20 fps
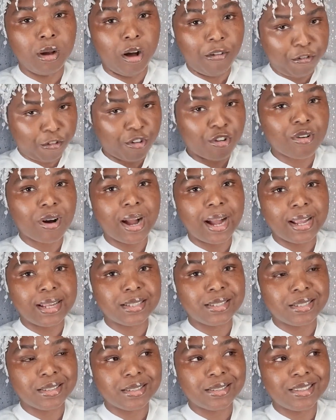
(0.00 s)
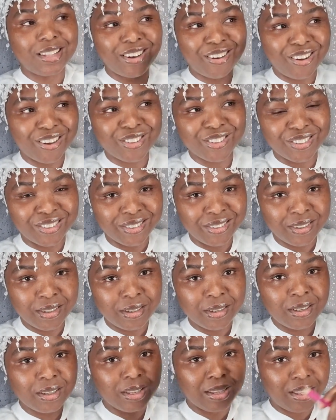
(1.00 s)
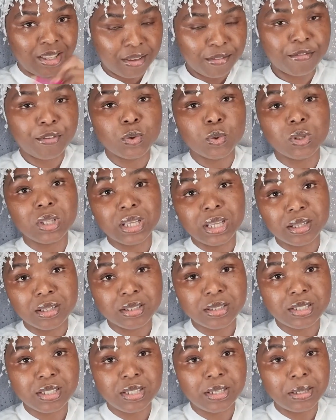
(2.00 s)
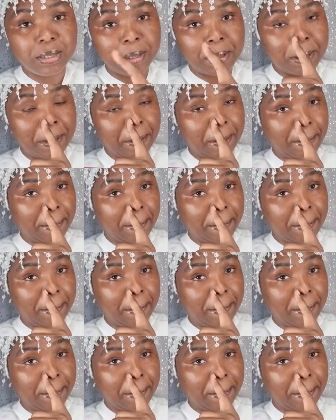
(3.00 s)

of Christ, they're going to give you the guillotine.